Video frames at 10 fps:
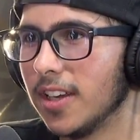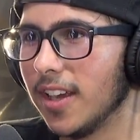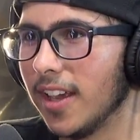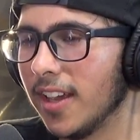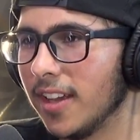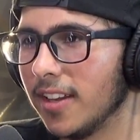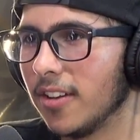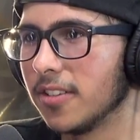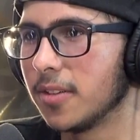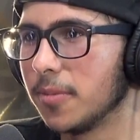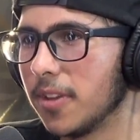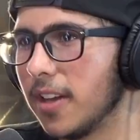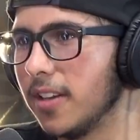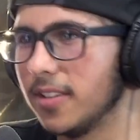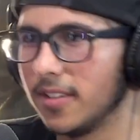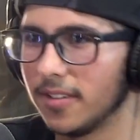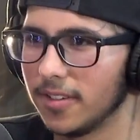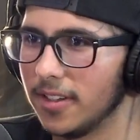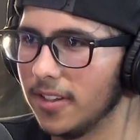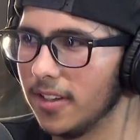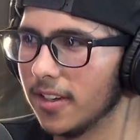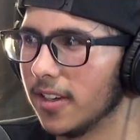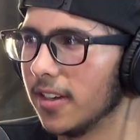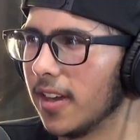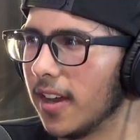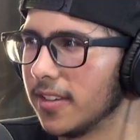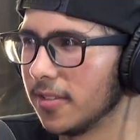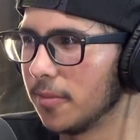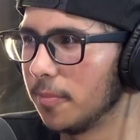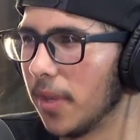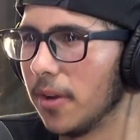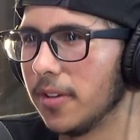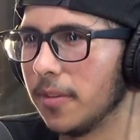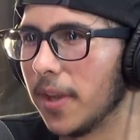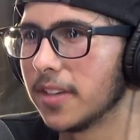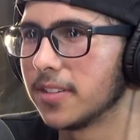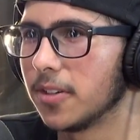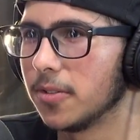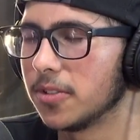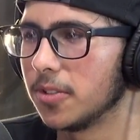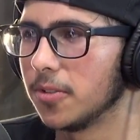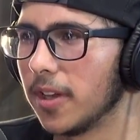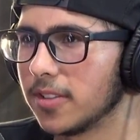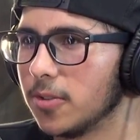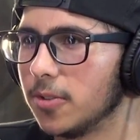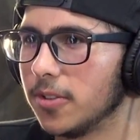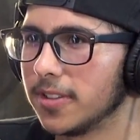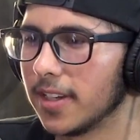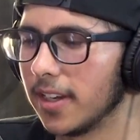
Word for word: And on top of that, he has a belt in Mexico. So that's cool. Is like,